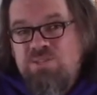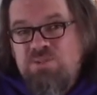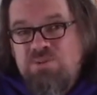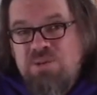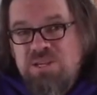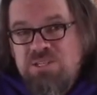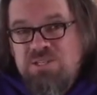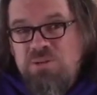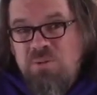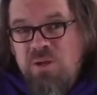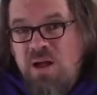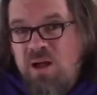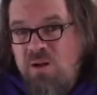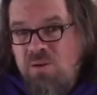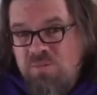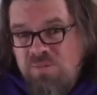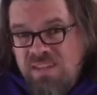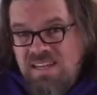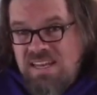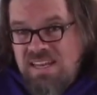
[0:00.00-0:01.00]
stress you
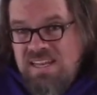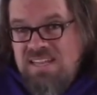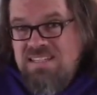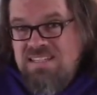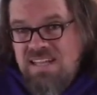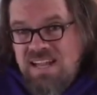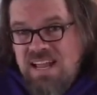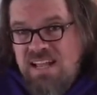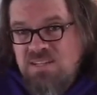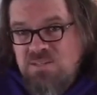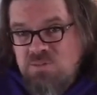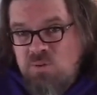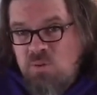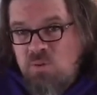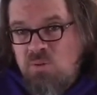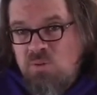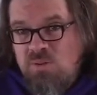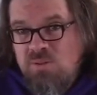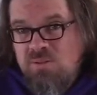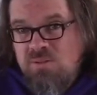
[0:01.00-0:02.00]
out that he's an
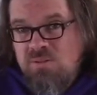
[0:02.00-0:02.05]
asshole?